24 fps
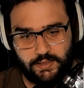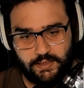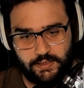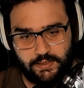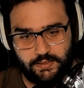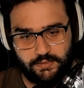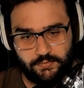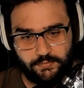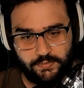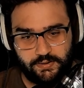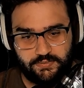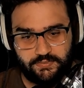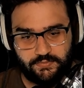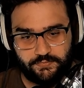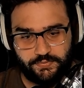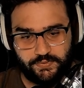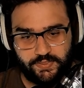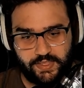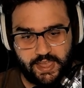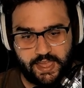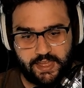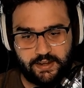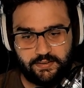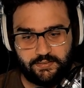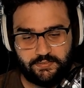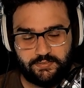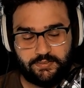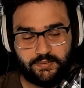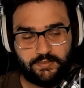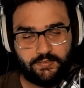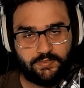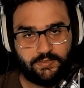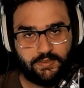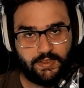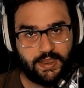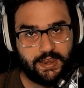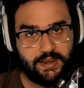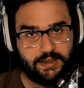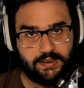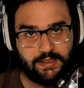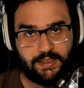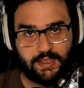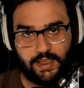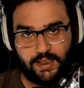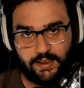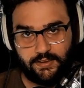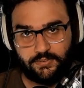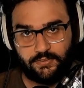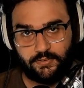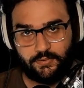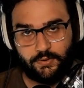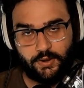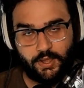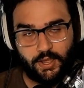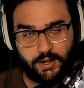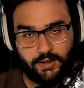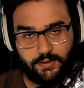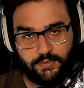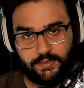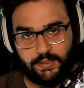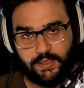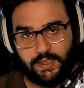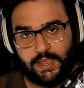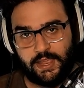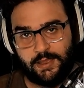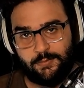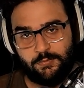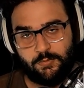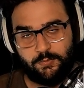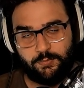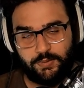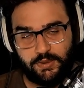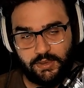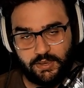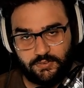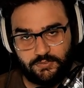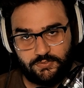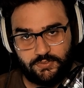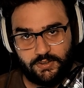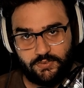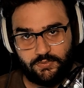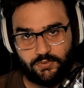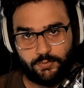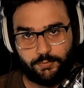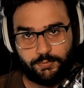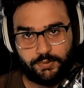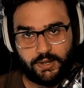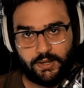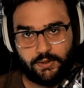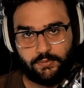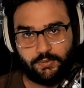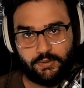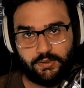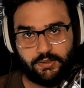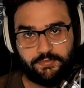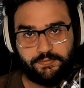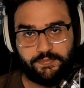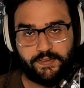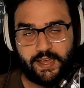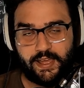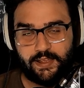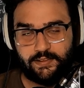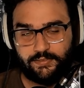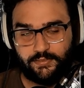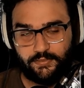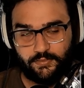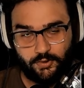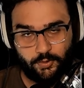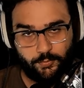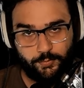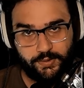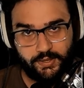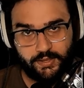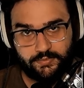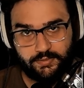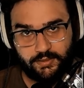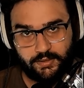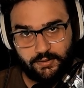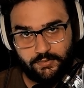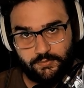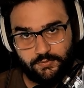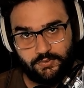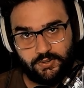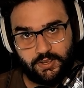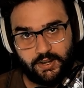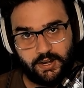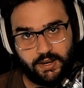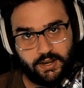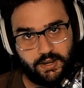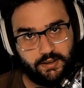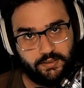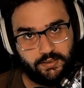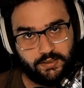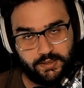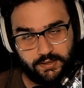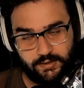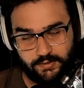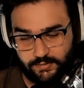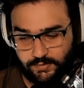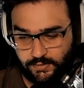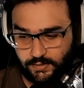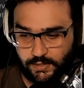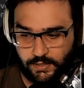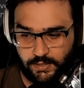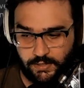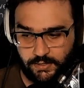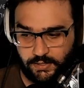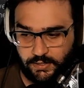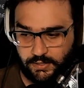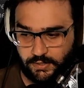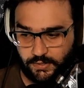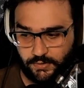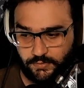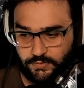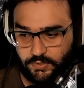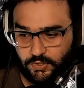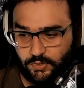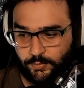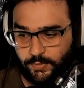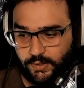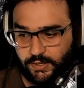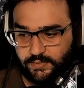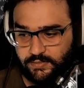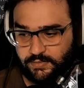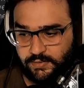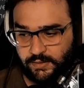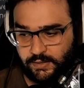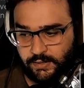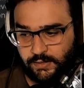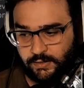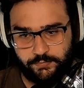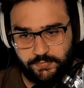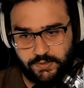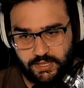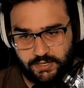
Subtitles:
The reason for that is since the ADKs are not in the game, and PSGs will break really fast, and there will be a ton of Jedi like, you know, 2 months in.